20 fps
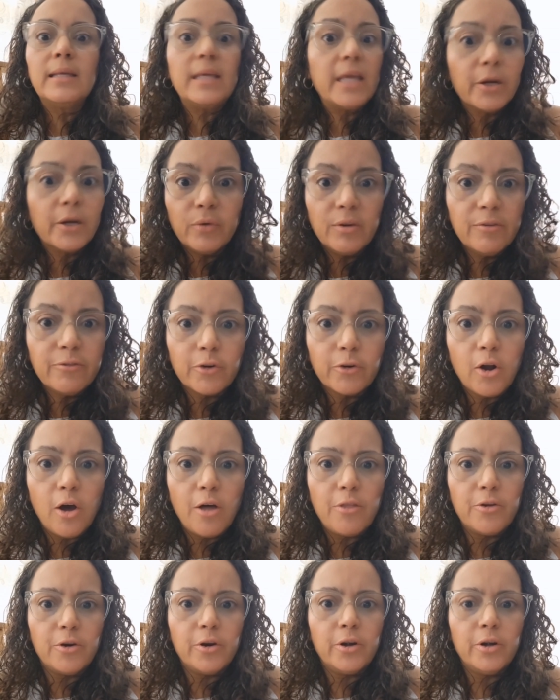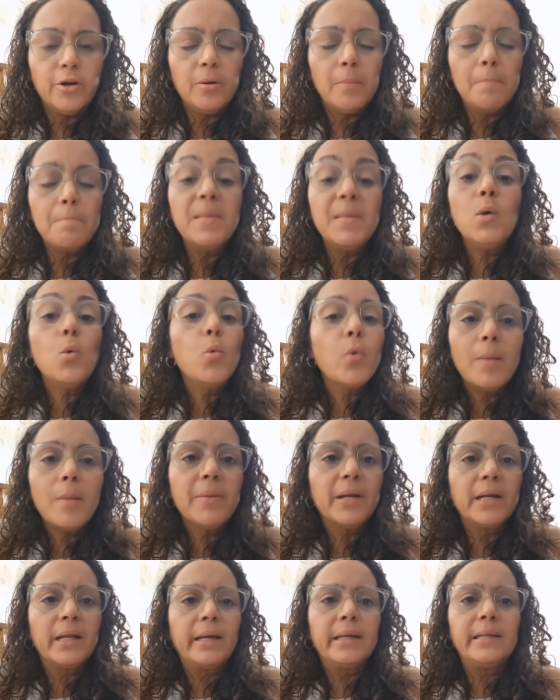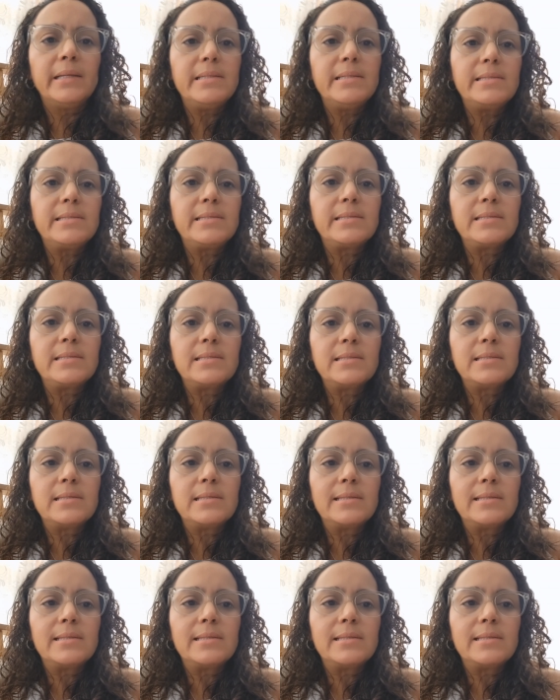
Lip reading: caring for others be weaponized